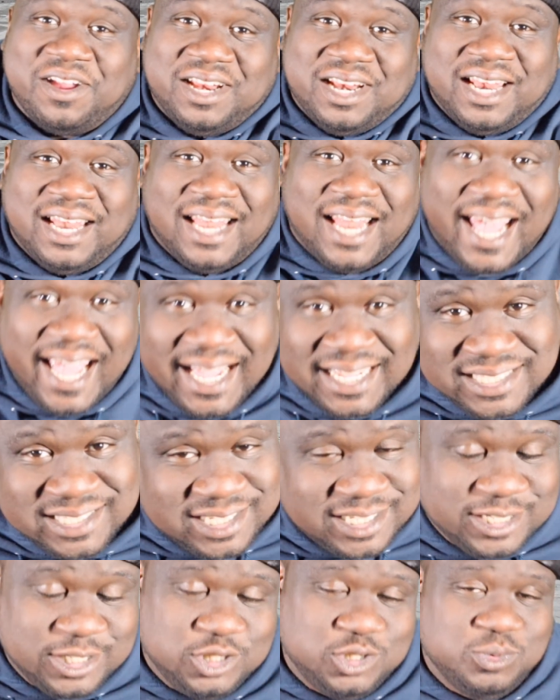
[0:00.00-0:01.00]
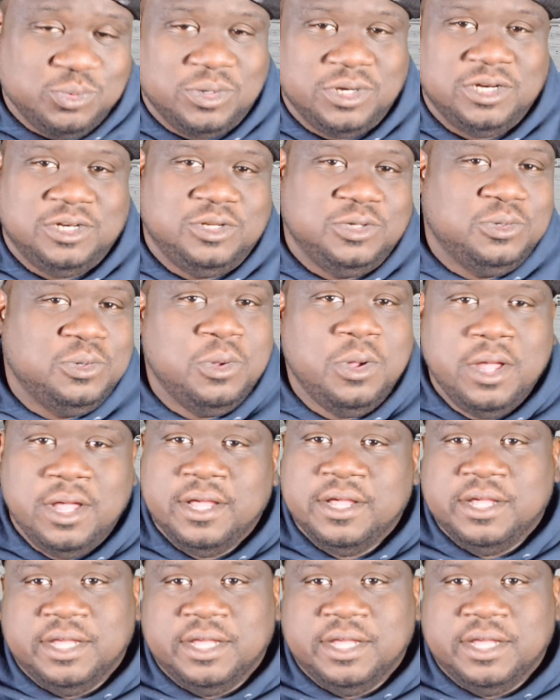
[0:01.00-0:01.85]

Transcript: last thing that you want to do